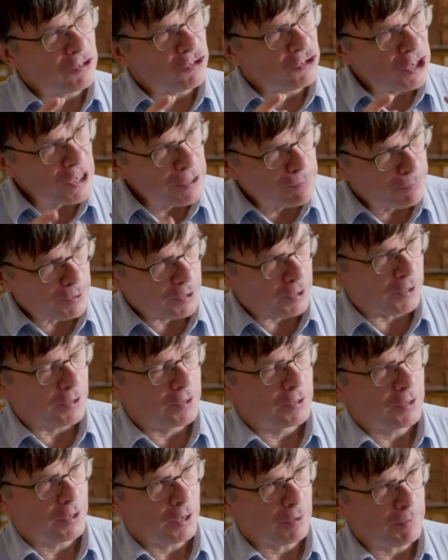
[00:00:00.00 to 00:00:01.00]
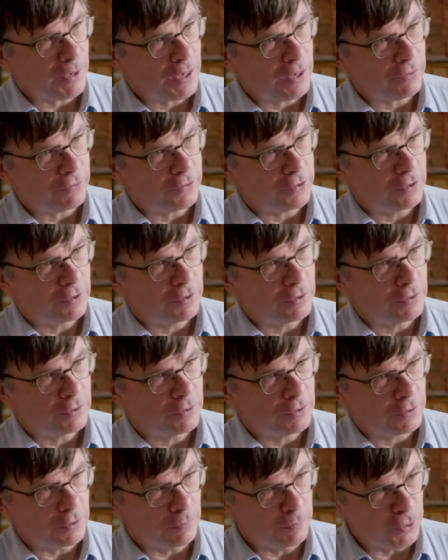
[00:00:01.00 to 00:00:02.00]
deeper about
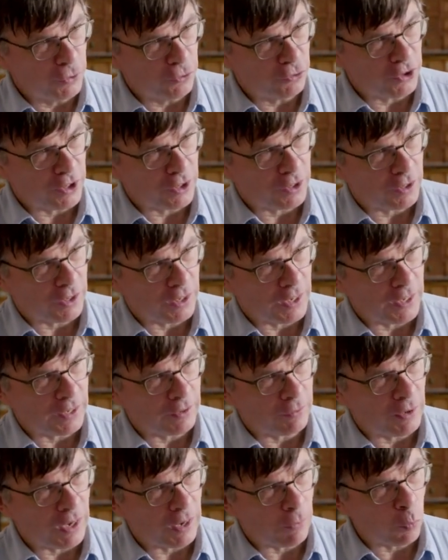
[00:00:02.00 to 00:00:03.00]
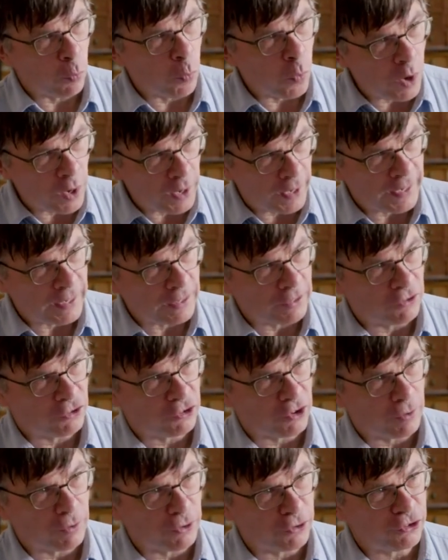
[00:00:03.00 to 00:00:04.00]
the music and why it is
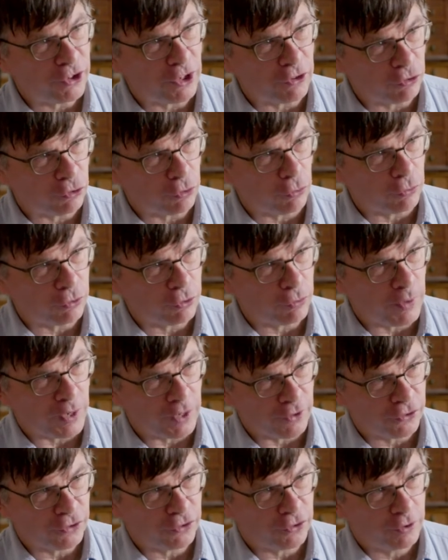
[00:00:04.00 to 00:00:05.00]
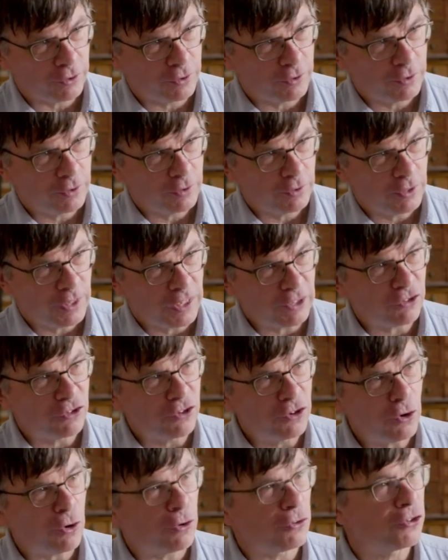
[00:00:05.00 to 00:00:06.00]
so essential to us. It's
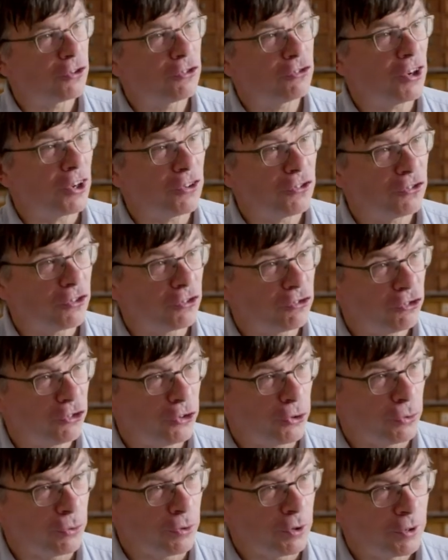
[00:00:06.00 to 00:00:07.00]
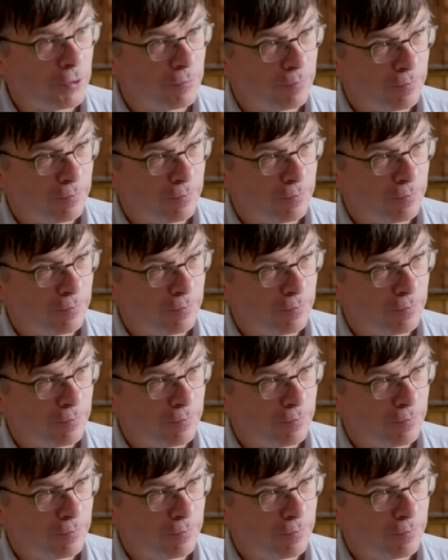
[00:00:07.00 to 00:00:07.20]
not just a tune.